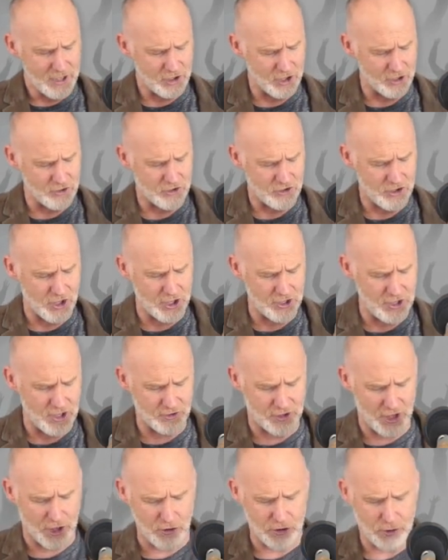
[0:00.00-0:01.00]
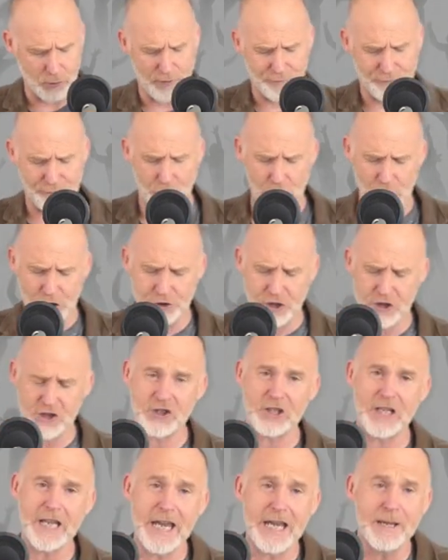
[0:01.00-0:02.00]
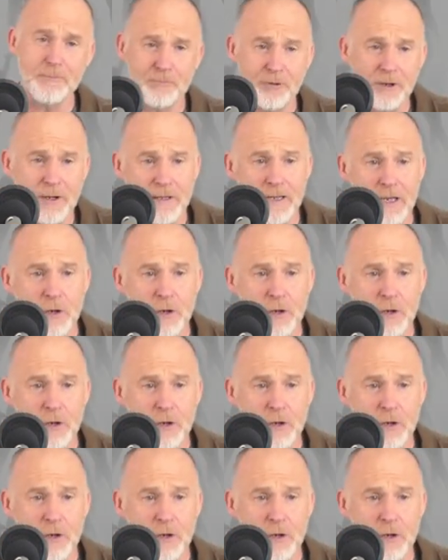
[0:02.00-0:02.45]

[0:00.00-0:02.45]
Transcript: concerning those who have fallen asleep.